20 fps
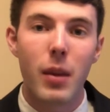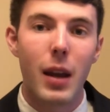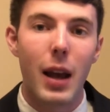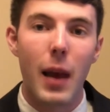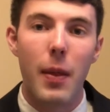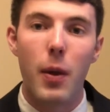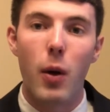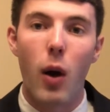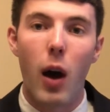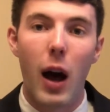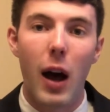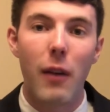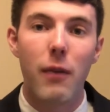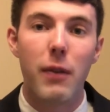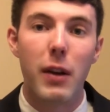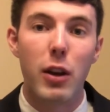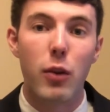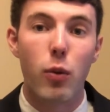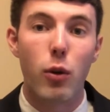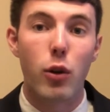and their
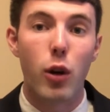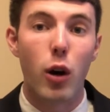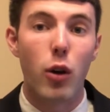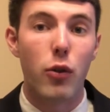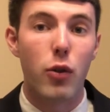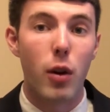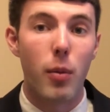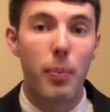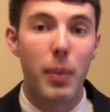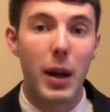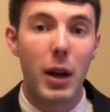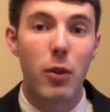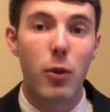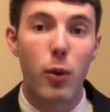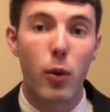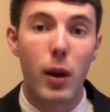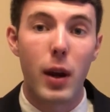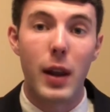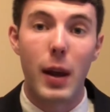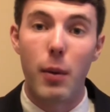offense returns their big
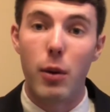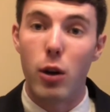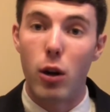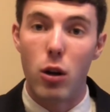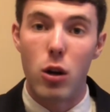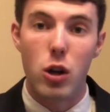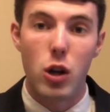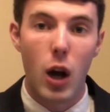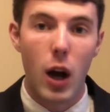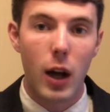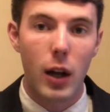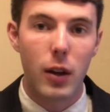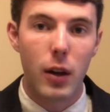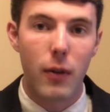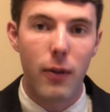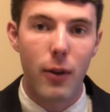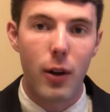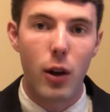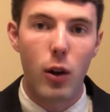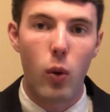three. They returned Sean
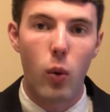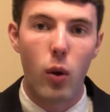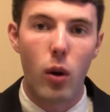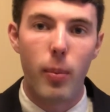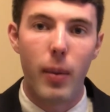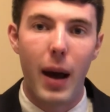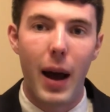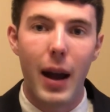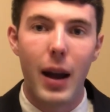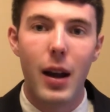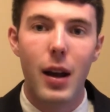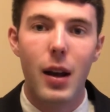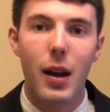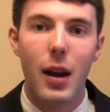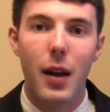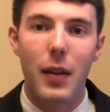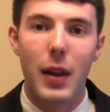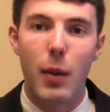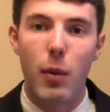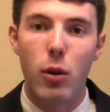Clifford at quarterback.
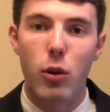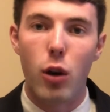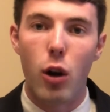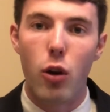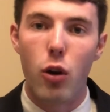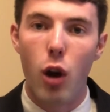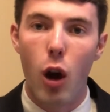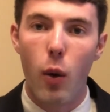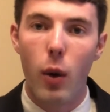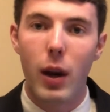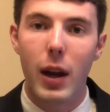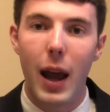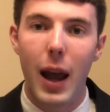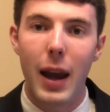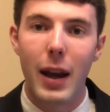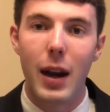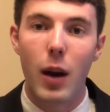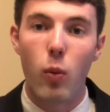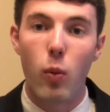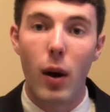They returned Noah
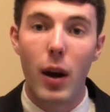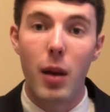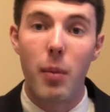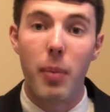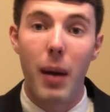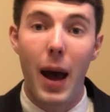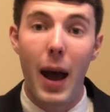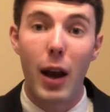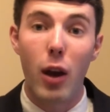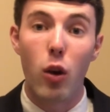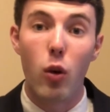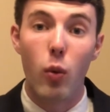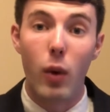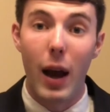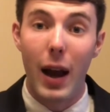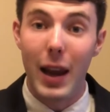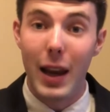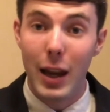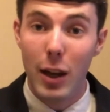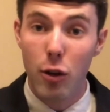Kane at running back, who
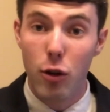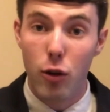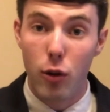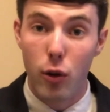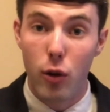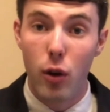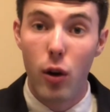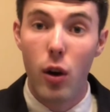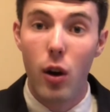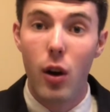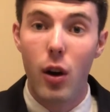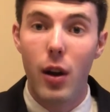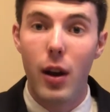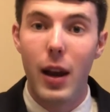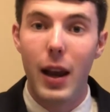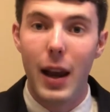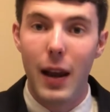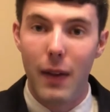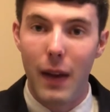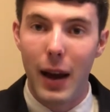got injured
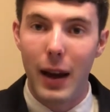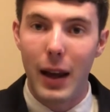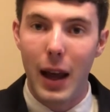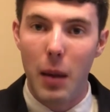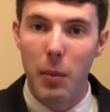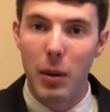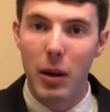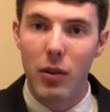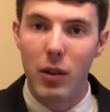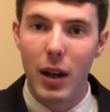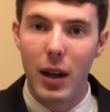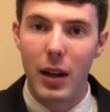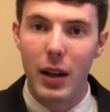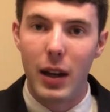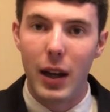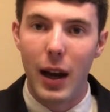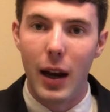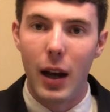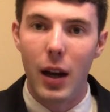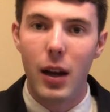in that game against
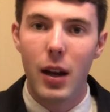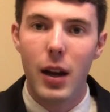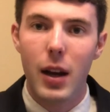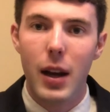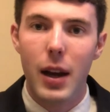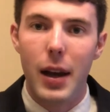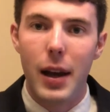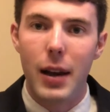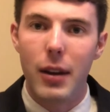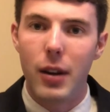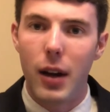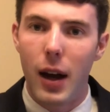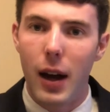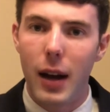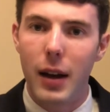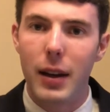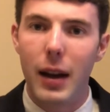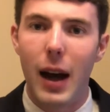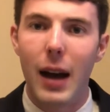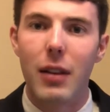Indiana. And
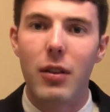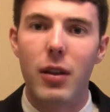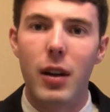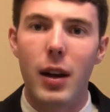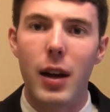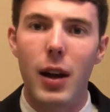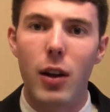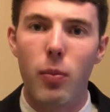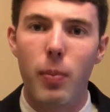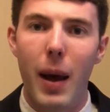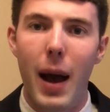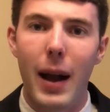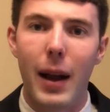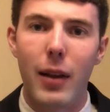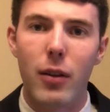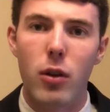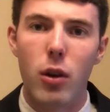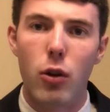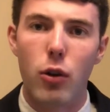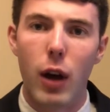Jahan Dotson is back
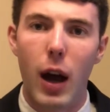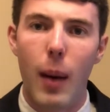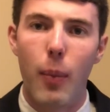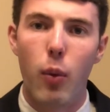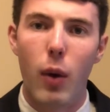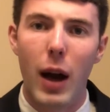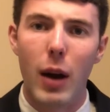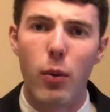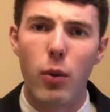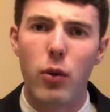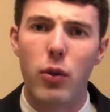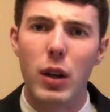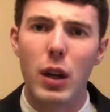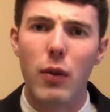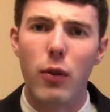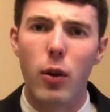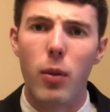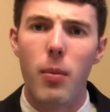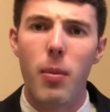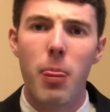as their top wide
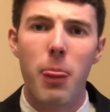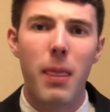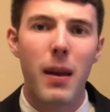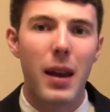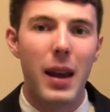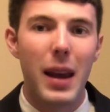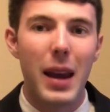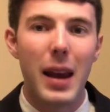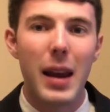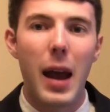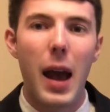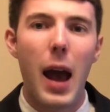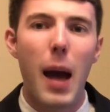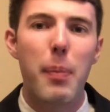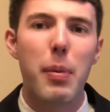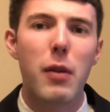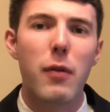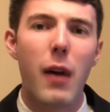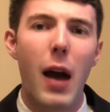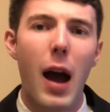receiver. In
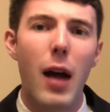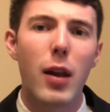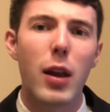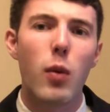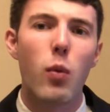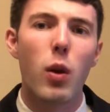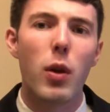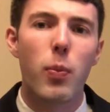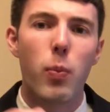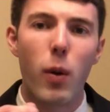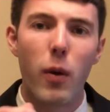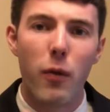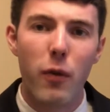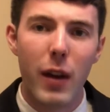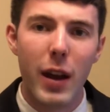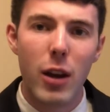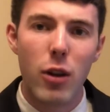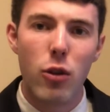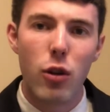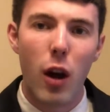Happy Valley, with
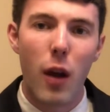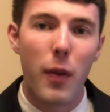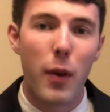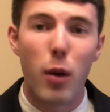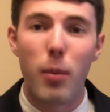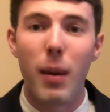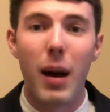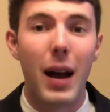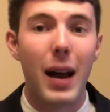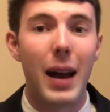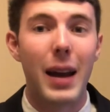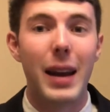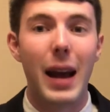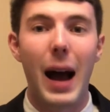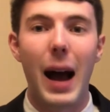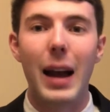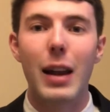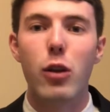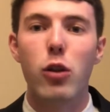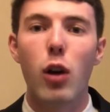revenge on their mind,
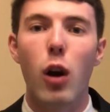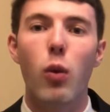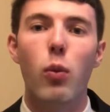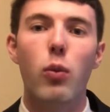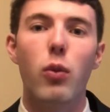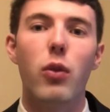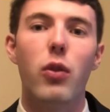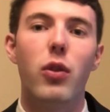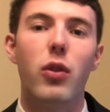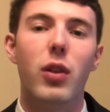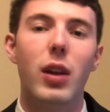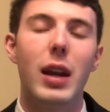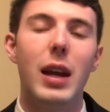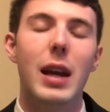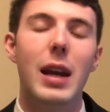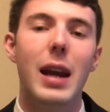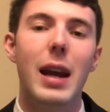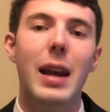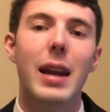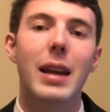I don't
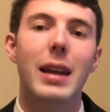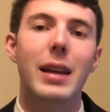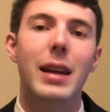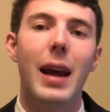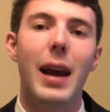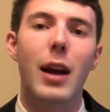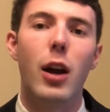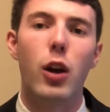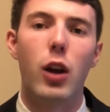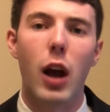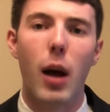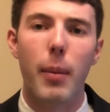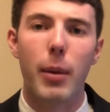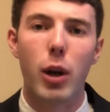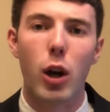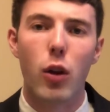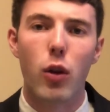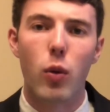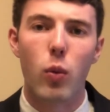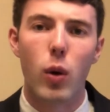see Indiana coming
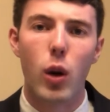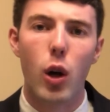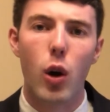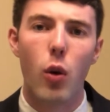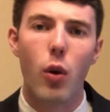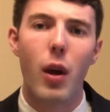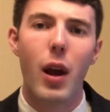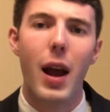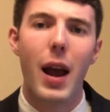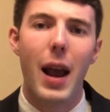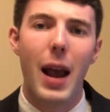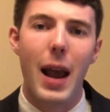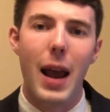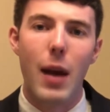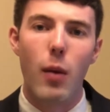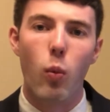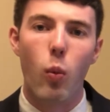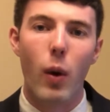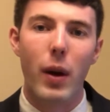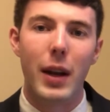on the road
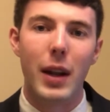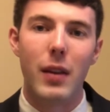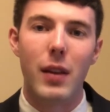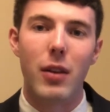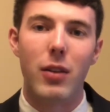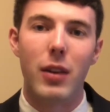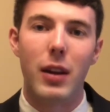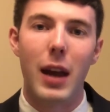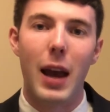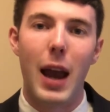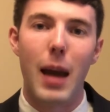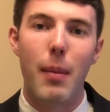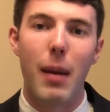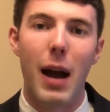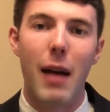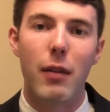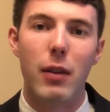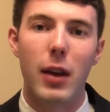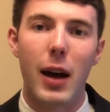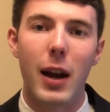and winning this game. I
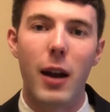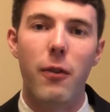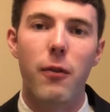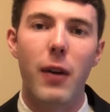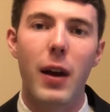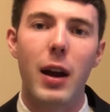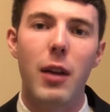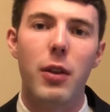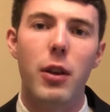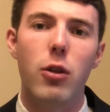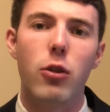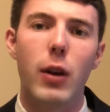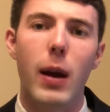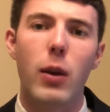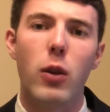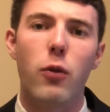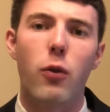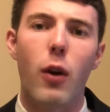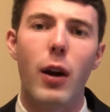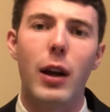have a lot of faith in
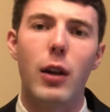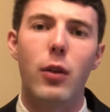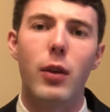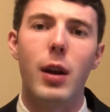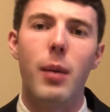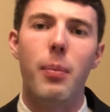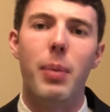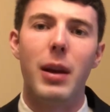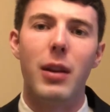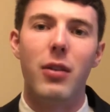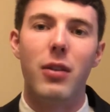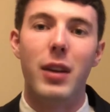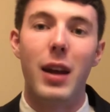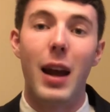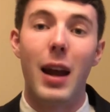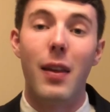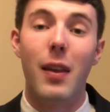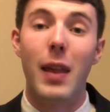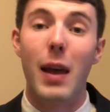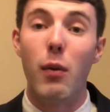James Franklin and Penn
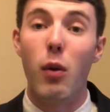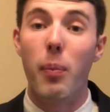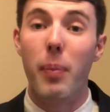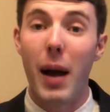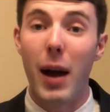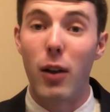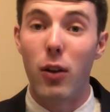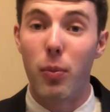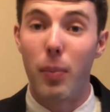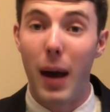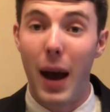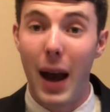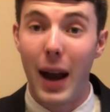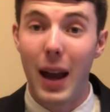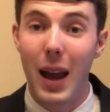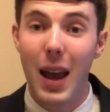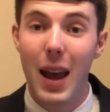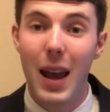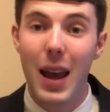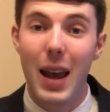State that they will bounce
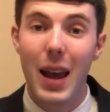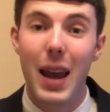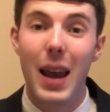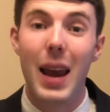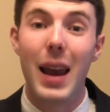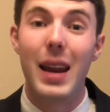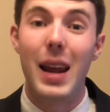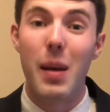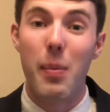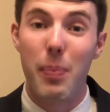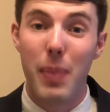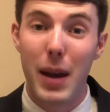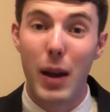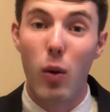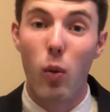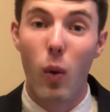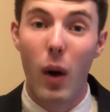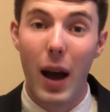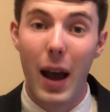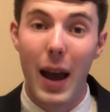back in a
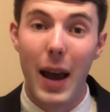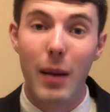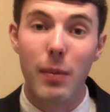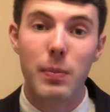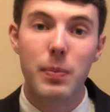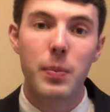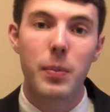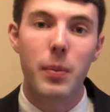big way,